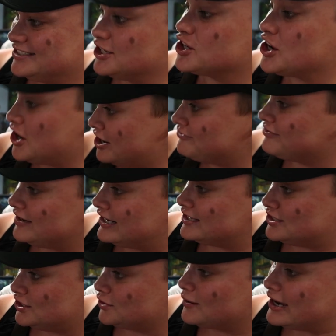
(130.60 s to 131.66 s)
You're
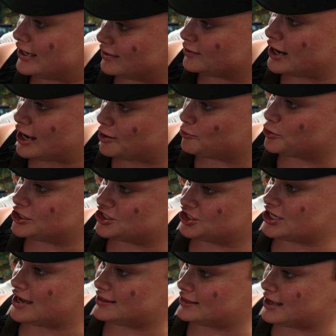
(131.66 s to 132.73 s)
confident too. I
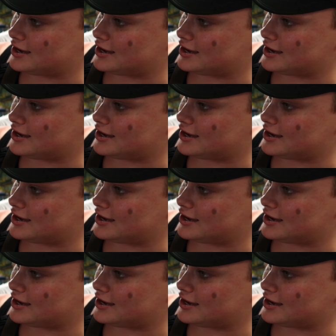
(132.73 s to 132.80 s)
appreciate